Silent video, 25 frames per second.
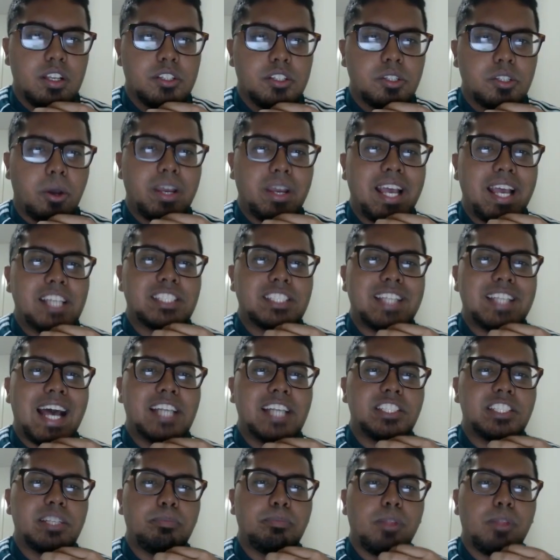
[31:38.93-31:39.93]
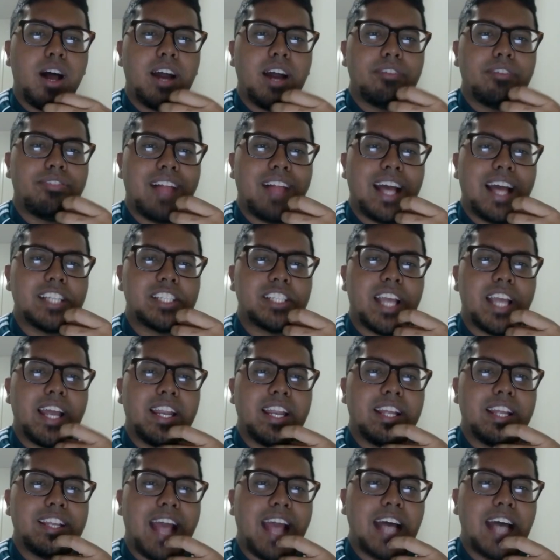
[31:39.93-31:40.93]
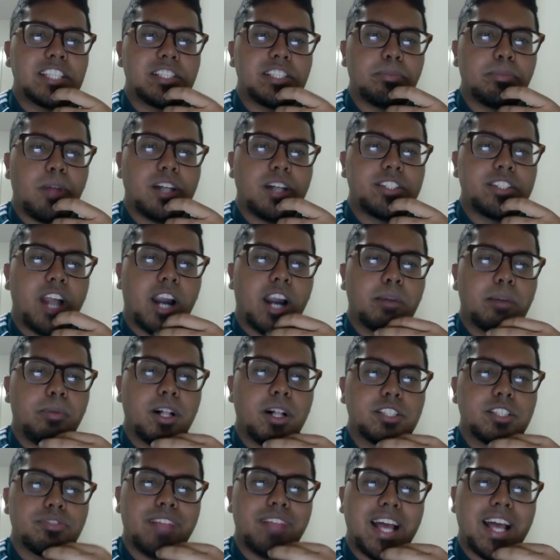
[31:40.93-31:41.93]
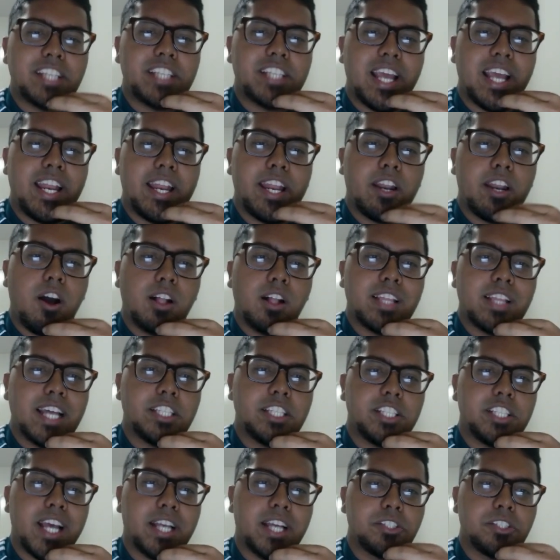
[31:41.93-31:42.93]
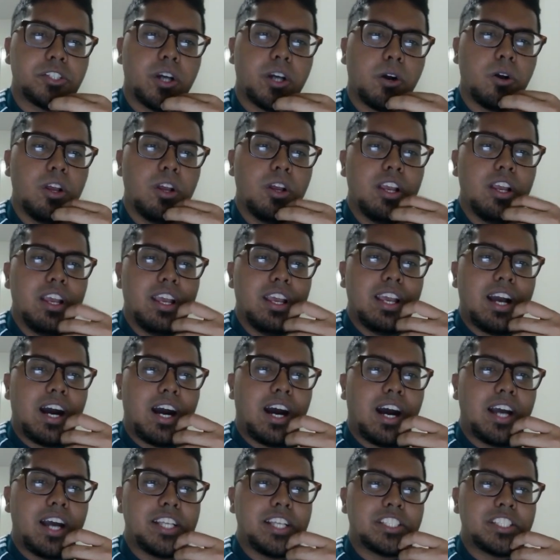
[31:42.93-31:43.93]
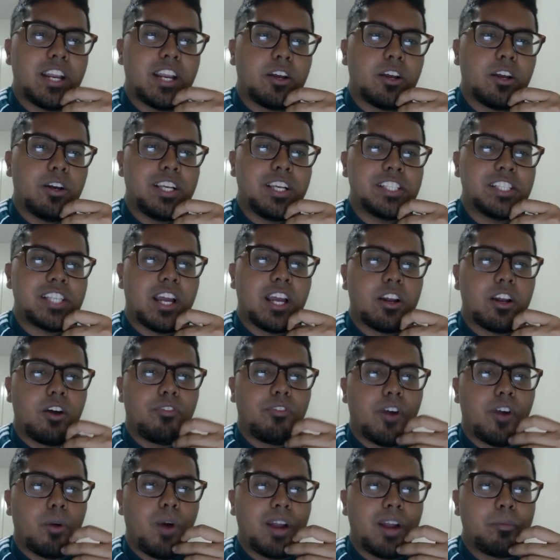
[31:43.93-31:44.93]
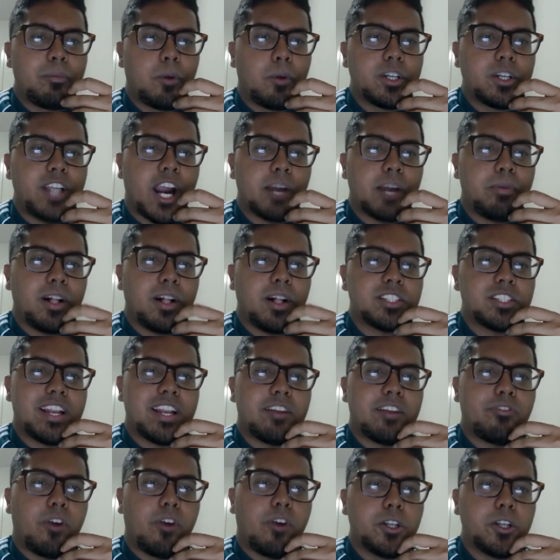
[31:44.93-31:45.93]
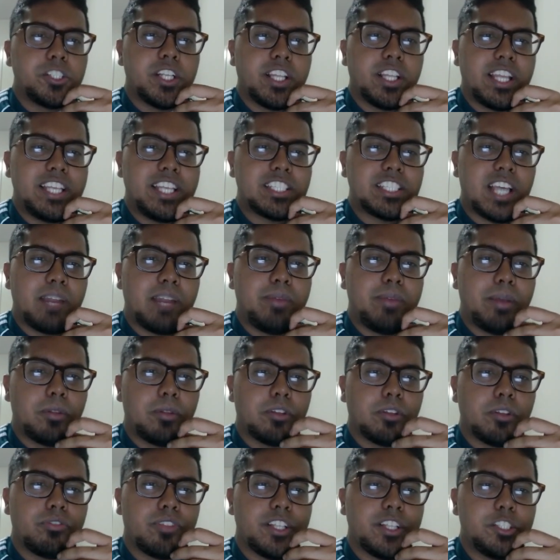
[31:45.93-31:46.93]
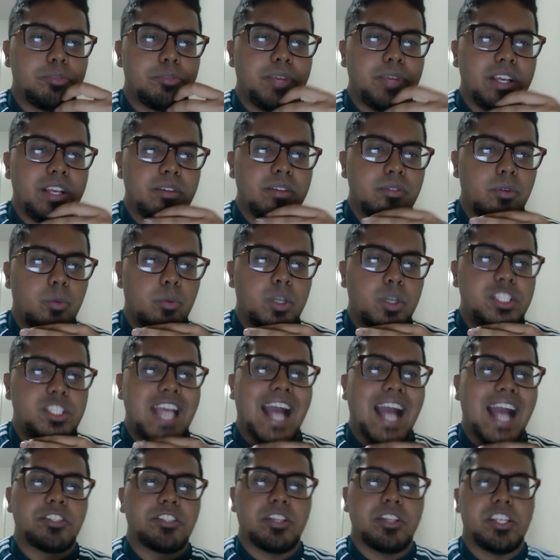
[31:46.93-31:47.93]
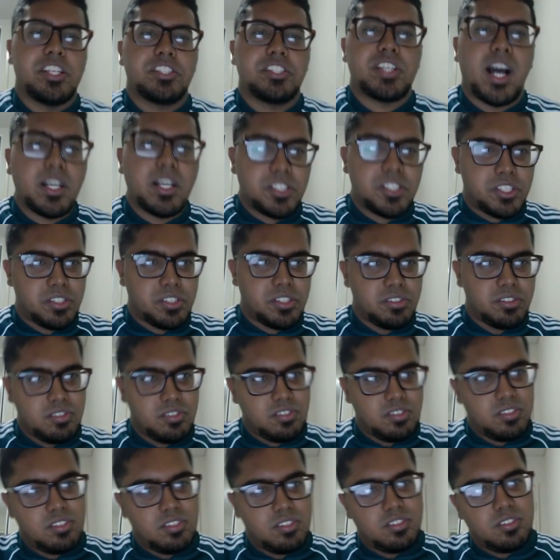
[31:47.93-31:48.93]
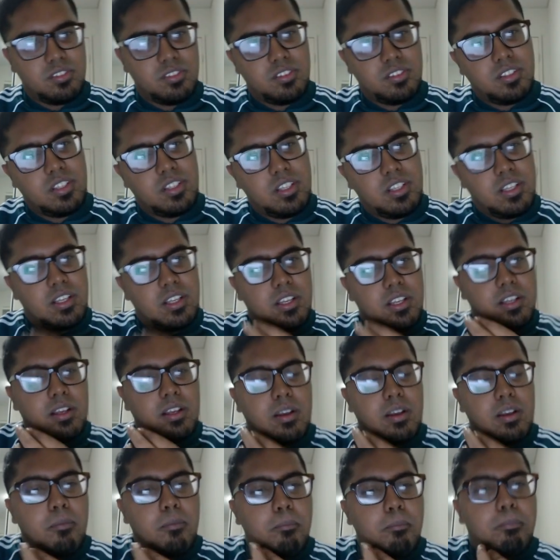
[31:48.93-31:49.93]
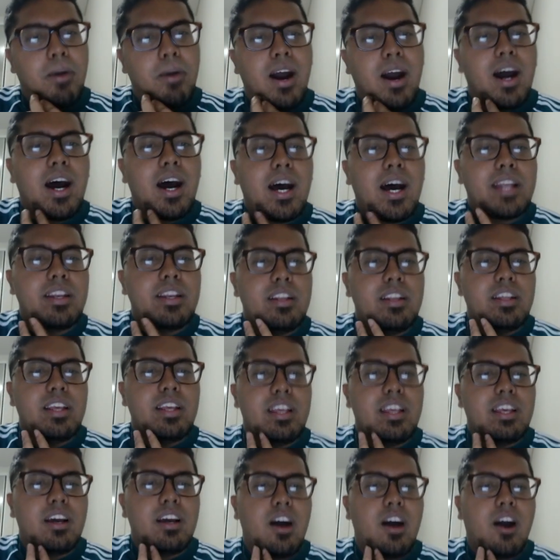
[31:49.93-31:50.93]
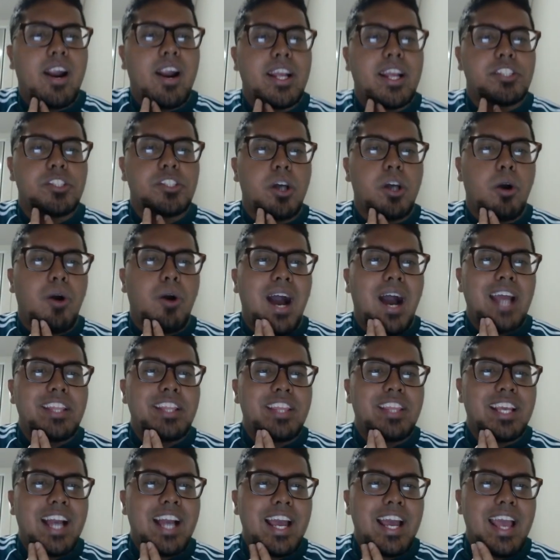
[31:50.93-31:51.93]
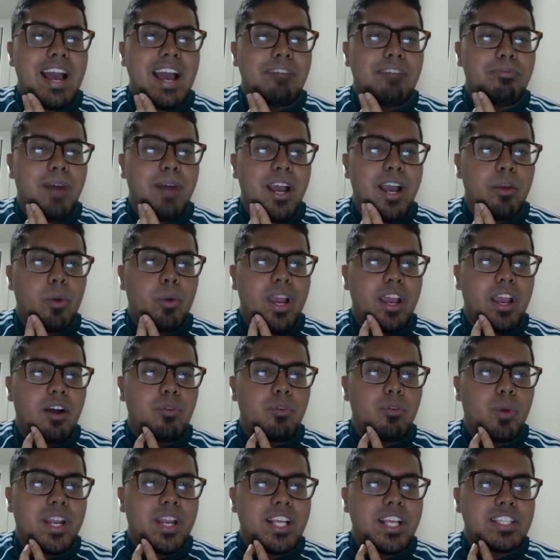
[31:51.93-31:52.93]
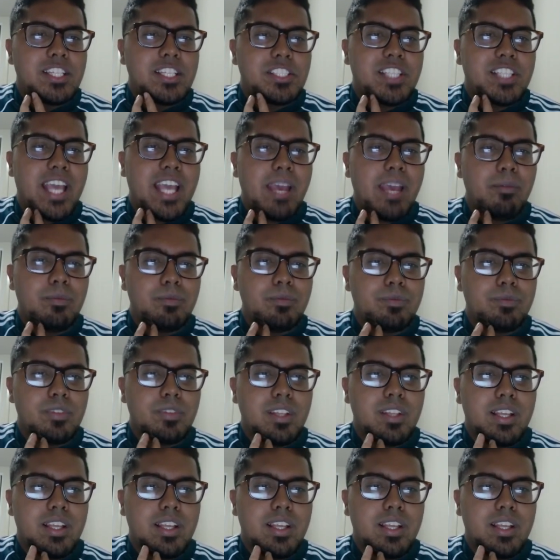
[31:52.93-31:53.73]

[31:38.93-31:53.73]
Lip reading: so he has Nasty Plot, Nasty Plot, Dark Pulse, Flash Cannon, and all that jazz. So he's gonna go for one more Dark Pulse, and unfortunately he's gonna be able to flinch me, which actually sucks. But alright, so I think I have my way of winning this game.